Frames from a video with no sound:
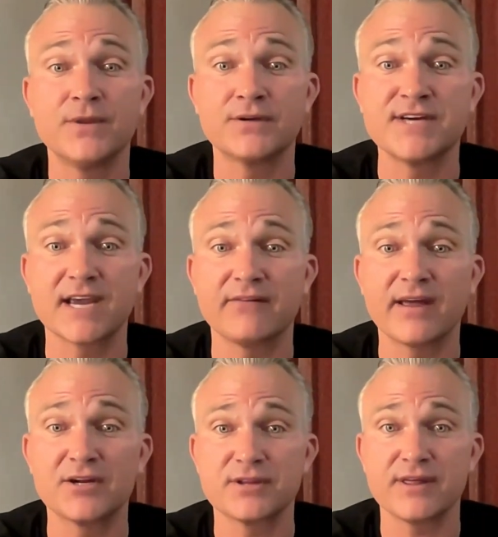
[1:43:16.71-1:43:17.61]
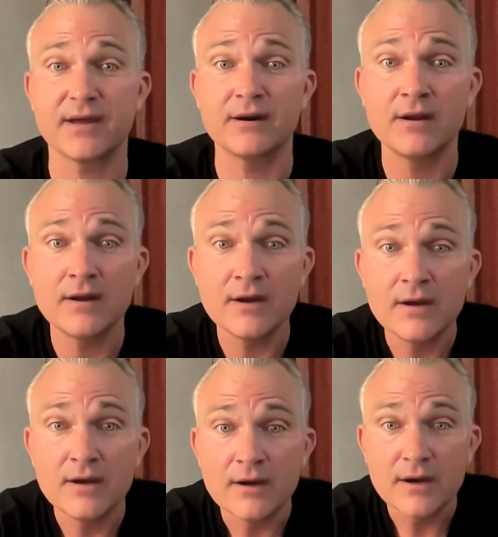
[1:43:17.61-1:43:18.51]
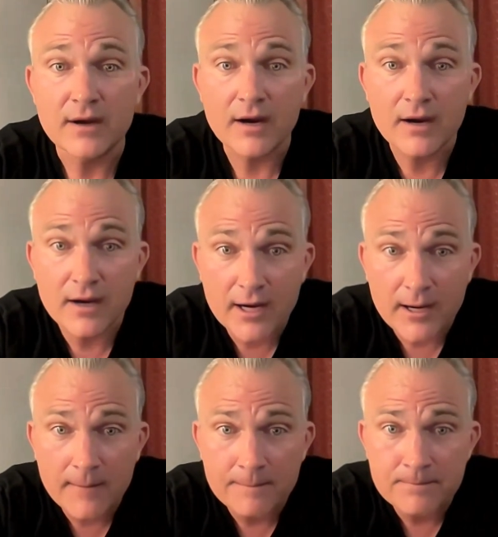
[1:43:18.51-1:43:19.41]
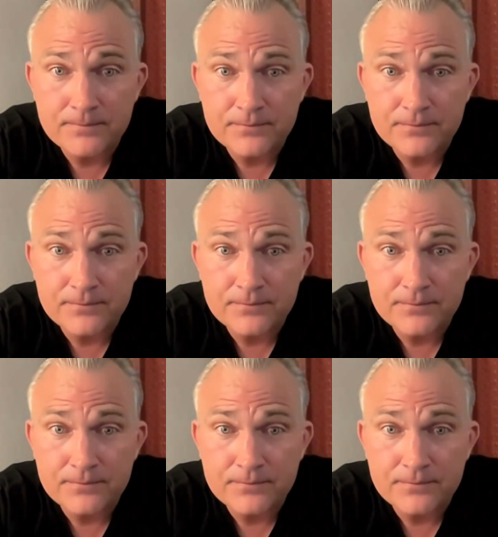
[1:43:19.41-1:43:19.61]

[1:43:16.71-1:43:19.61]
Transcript: Take advantage of that. Um.